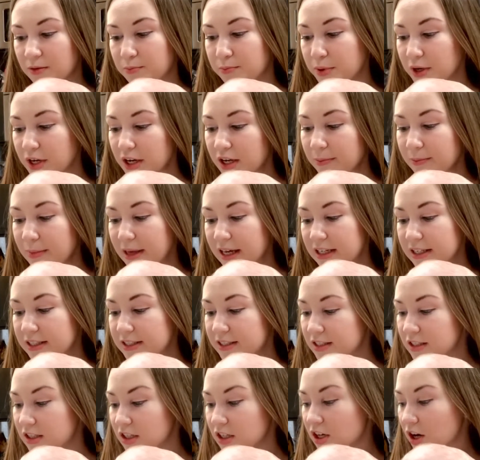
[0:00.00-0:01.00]
pudding mix,
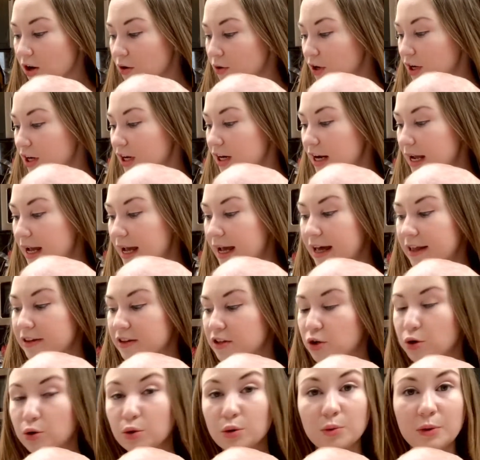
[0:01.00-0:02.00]
the yogurt, and
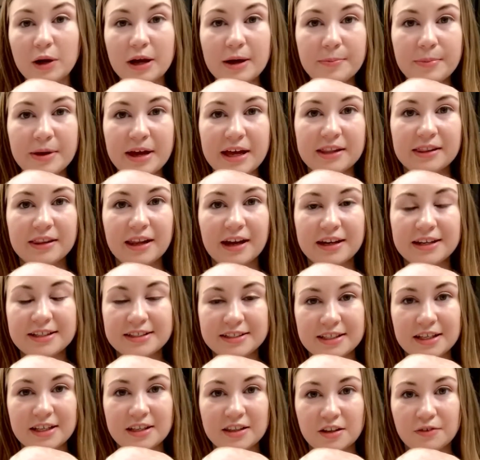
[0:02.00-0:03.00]
the Cool Whip, and let it
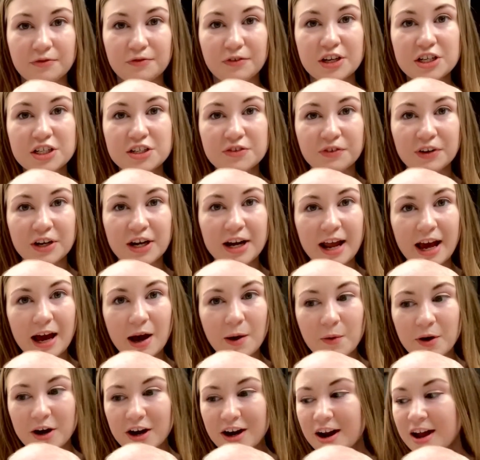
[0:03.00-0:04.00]
sit in the fridge for an
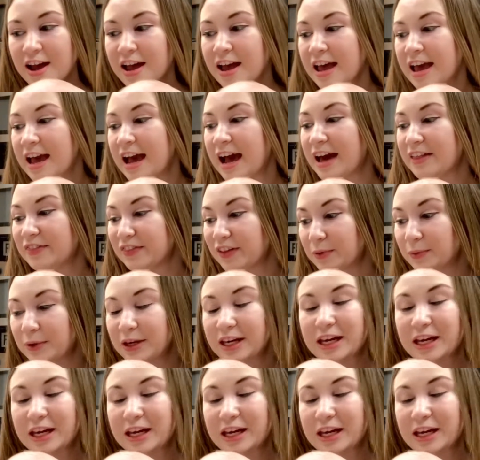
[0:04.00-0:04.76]
hour, and then we